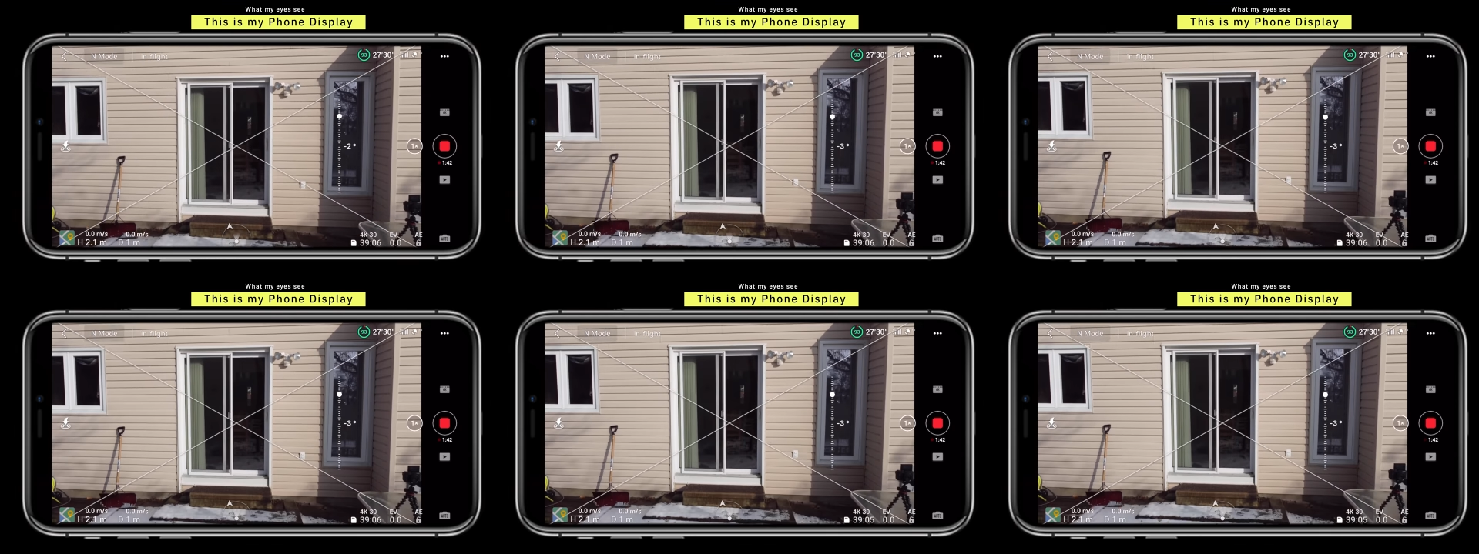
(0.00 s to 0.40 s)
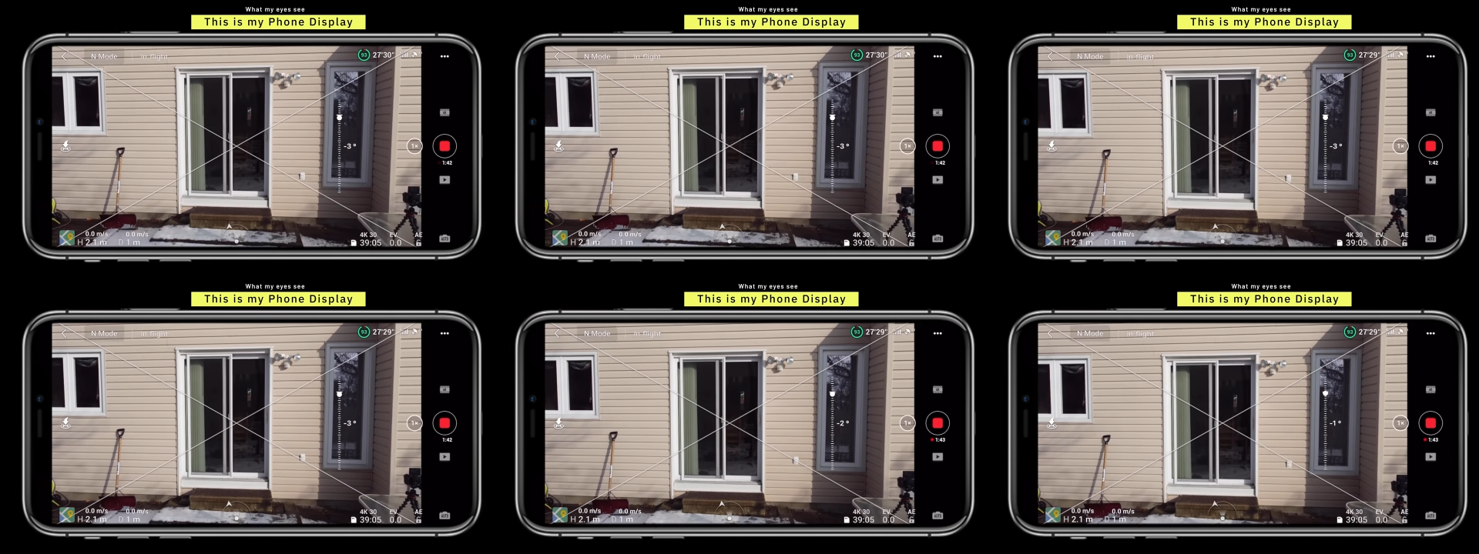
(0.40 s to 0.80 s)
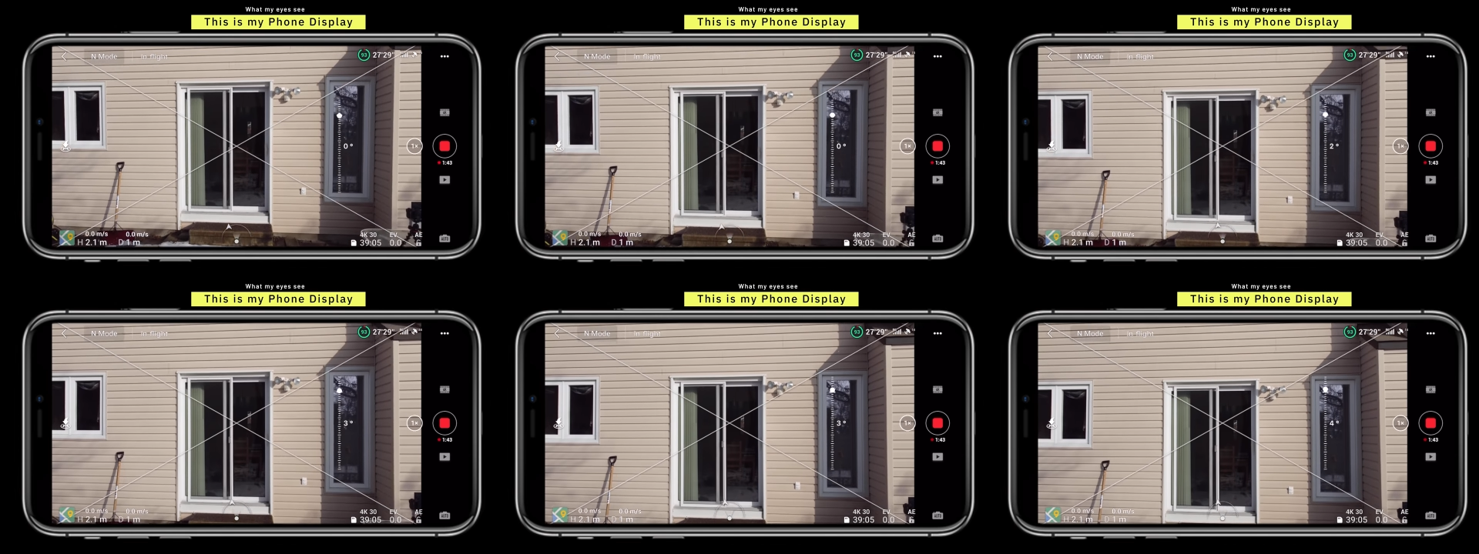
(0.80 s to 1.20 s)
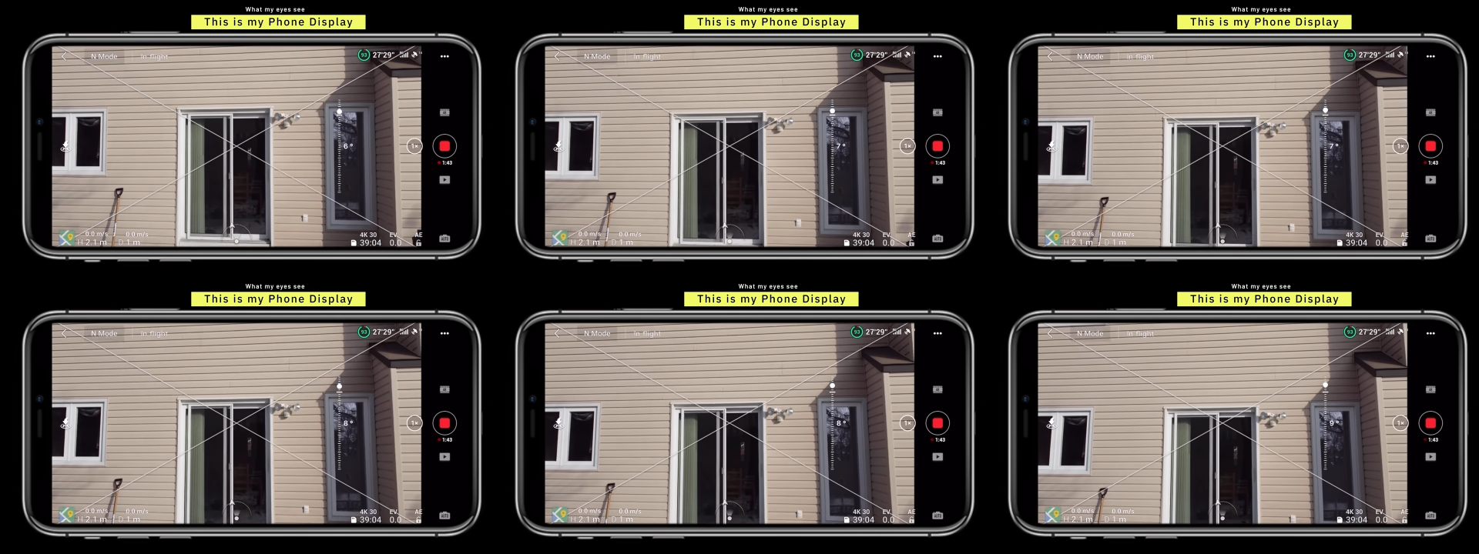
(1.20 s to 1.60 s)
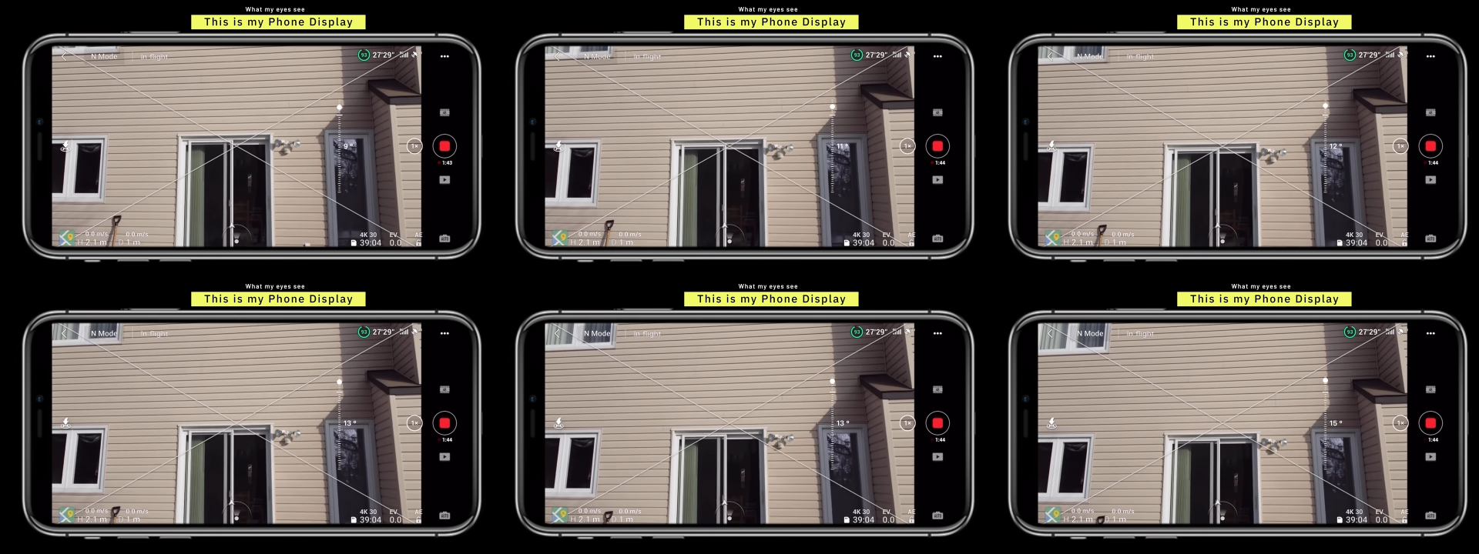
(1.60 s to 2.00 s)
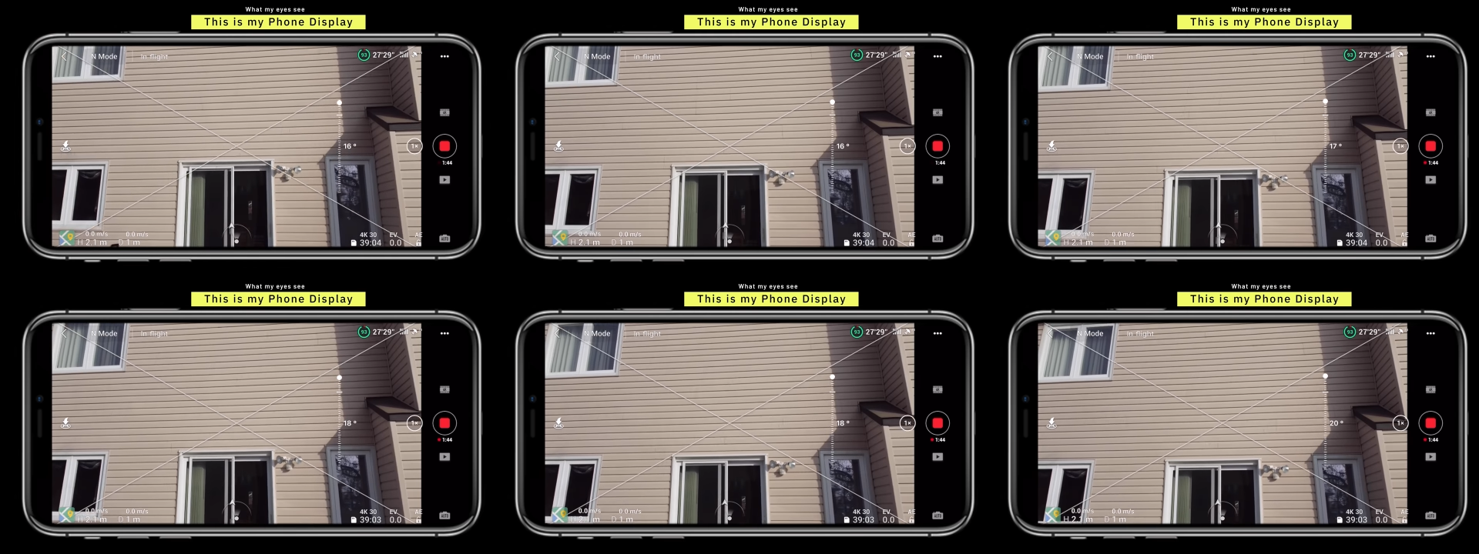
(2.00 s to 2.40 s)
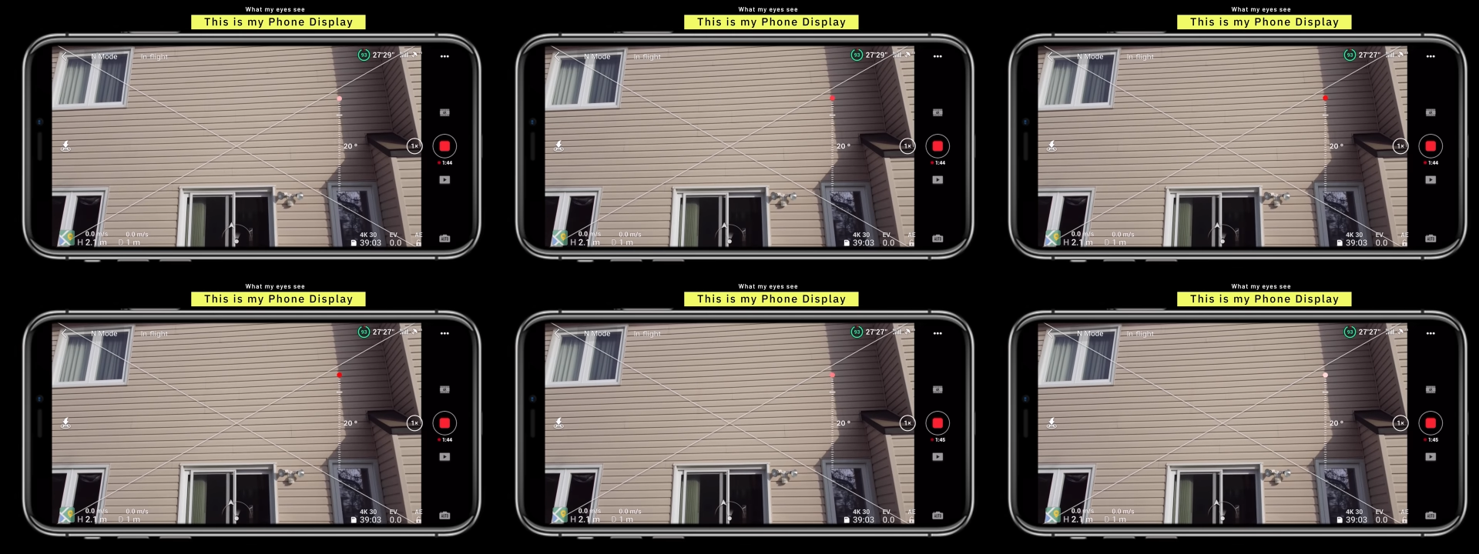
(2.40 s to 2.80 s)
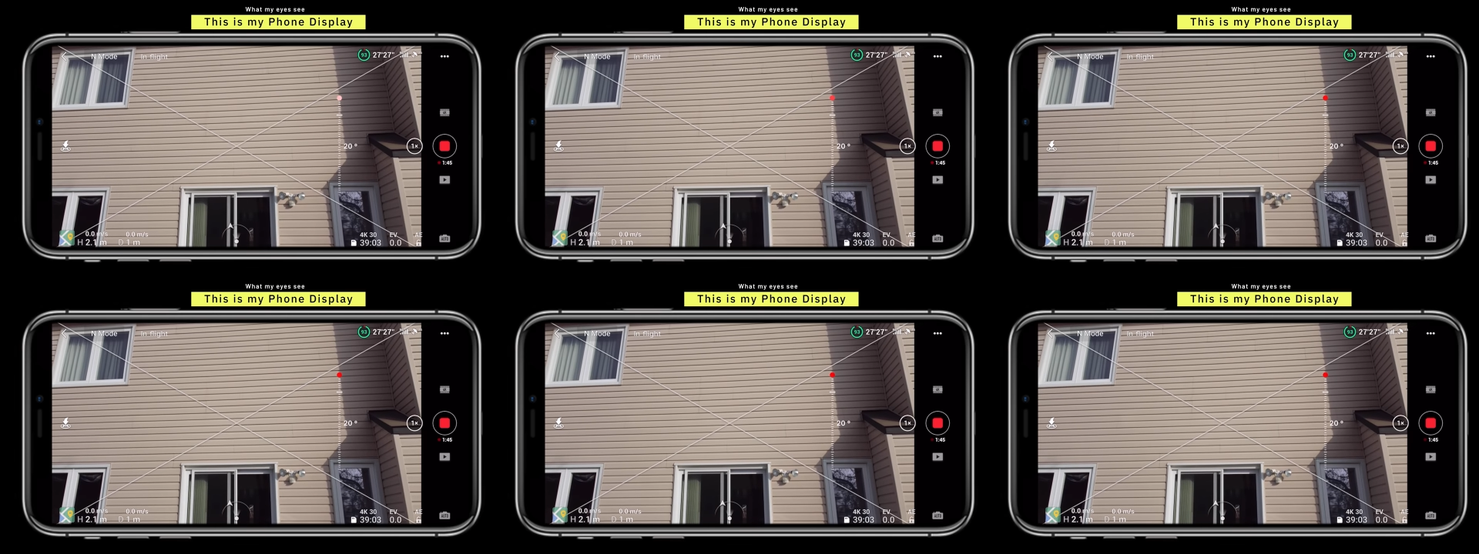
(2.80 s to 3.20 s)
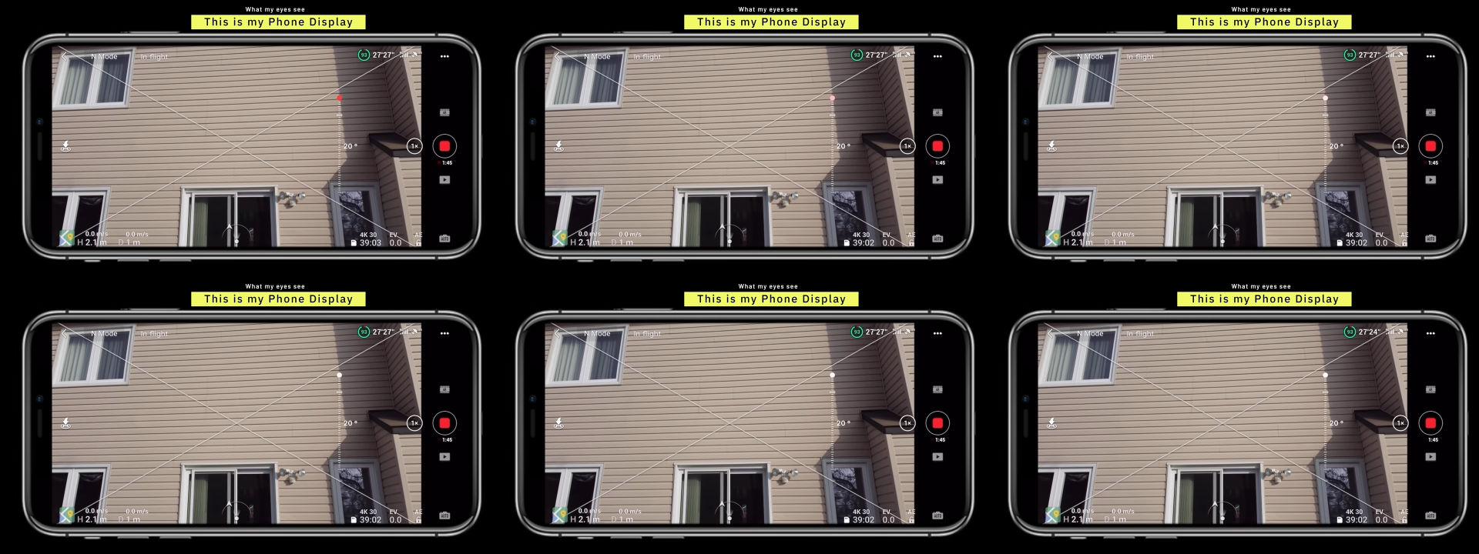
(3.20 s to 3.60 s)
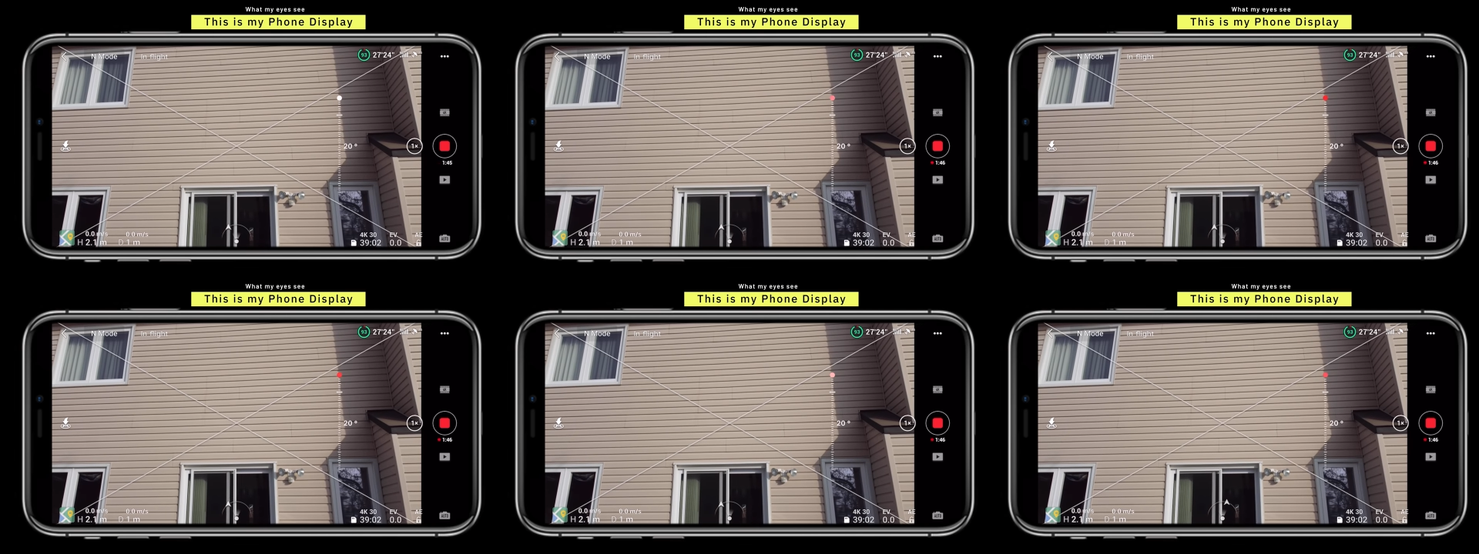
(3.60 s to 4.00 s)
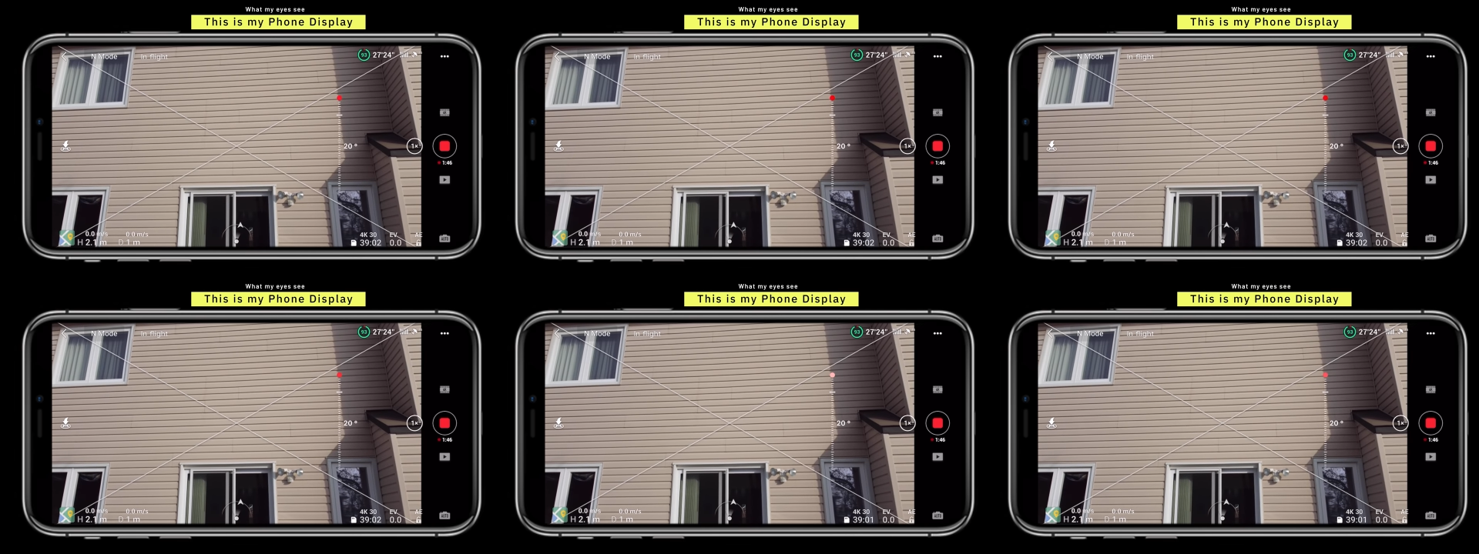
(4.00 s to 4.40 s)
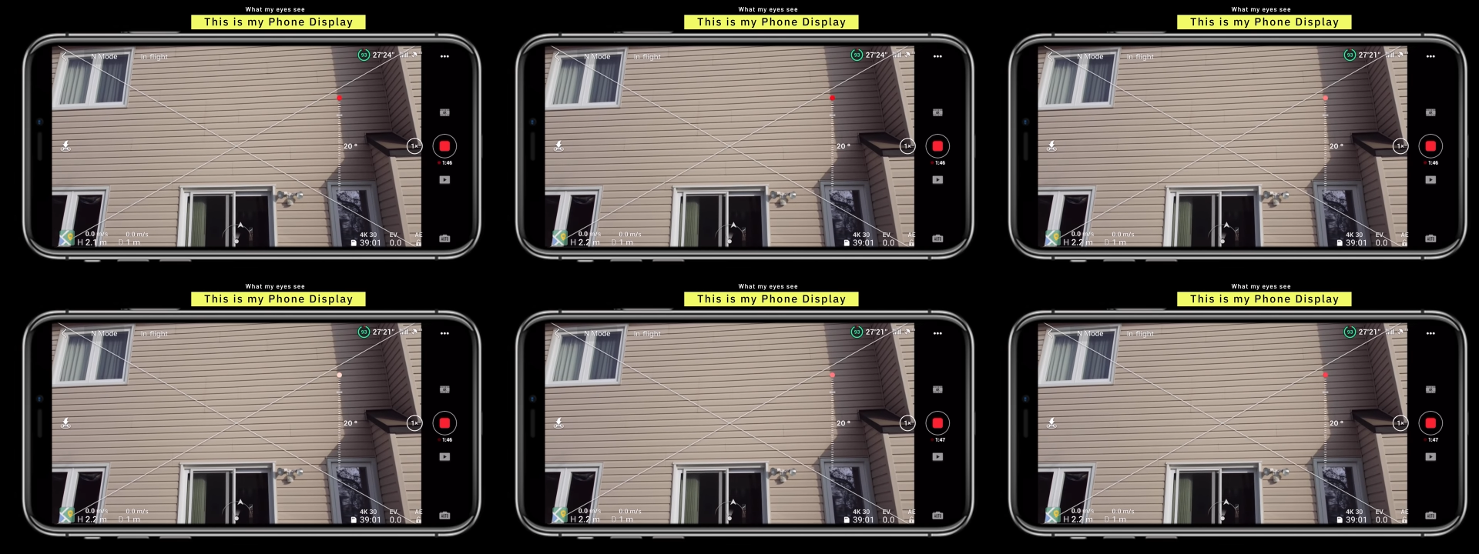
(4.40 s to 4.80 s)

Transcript: Nobody's mouth can be seen.